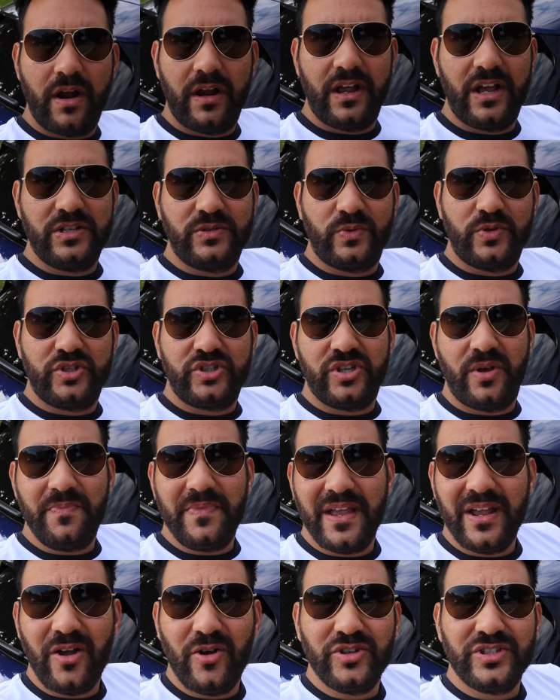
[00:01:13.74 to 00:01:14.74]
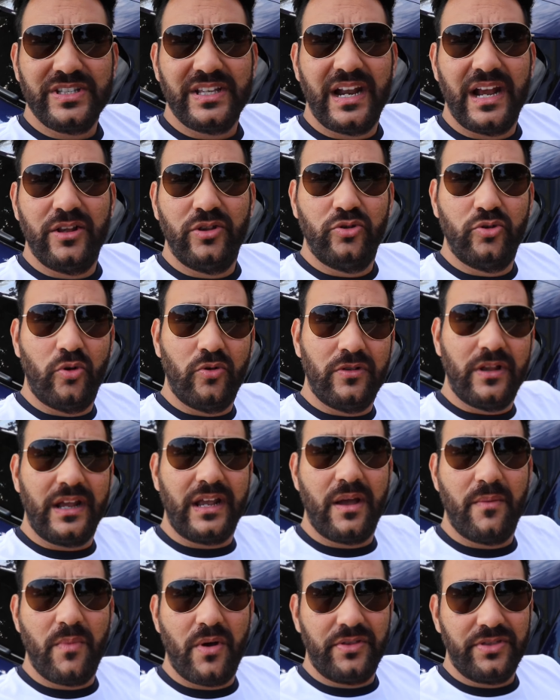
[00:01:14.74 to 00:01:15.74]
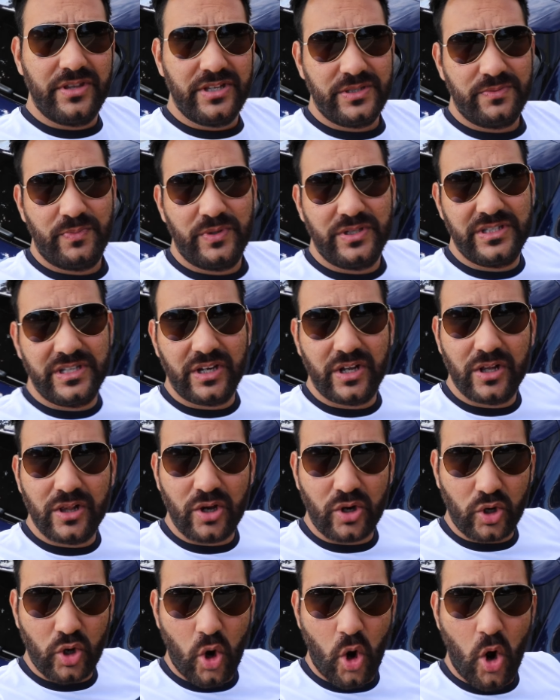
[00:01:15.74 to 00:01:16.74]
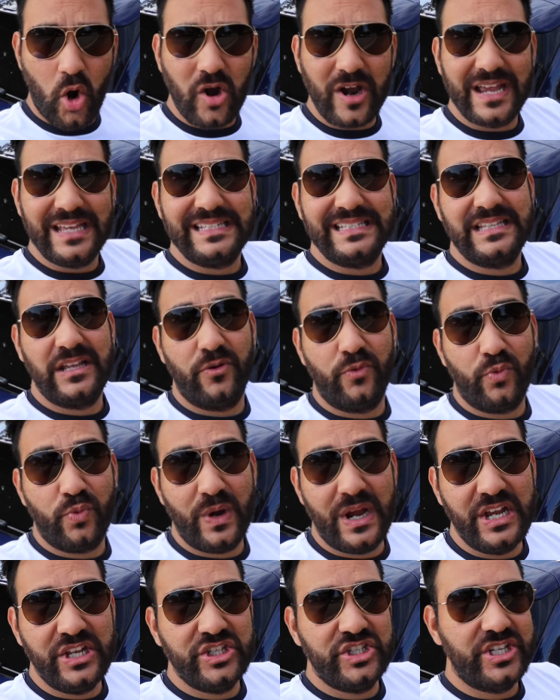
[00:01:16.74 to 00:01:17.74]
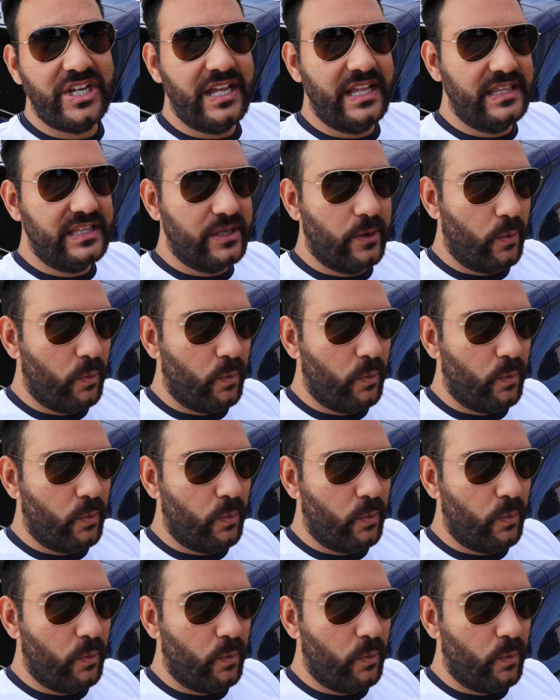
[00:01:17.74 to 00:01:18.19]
right, guys, well, something else that I don't like about this particular car is the range in the